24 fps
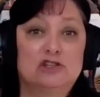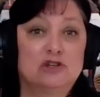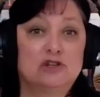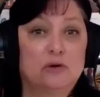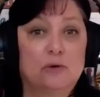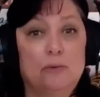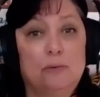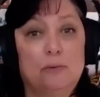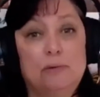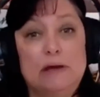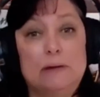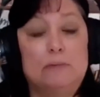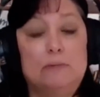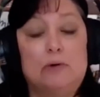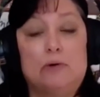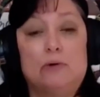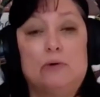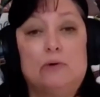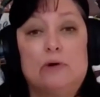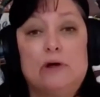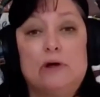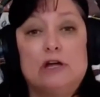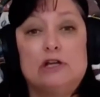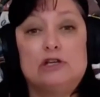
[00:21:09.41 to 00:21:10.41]
You know,
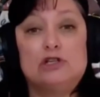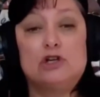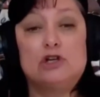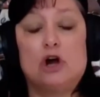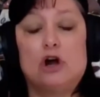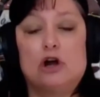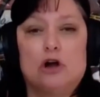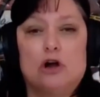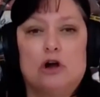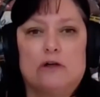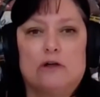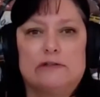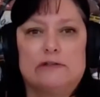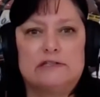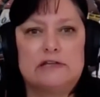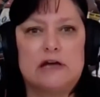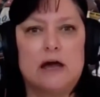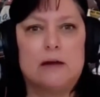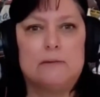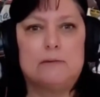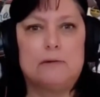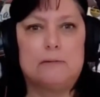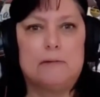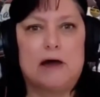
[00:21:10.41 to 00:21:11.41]
people talk all the
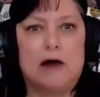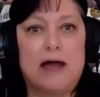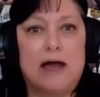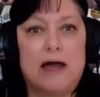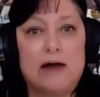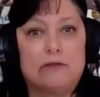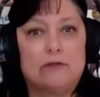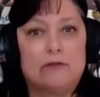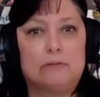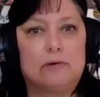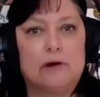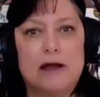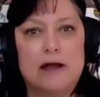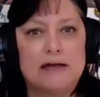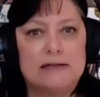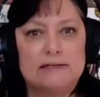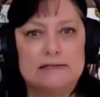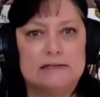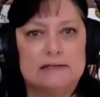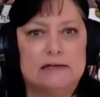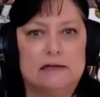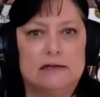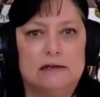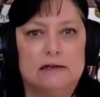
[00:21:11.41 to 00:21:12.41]
time about how the
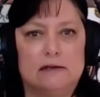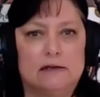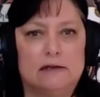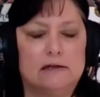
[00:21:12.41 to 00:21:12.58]
president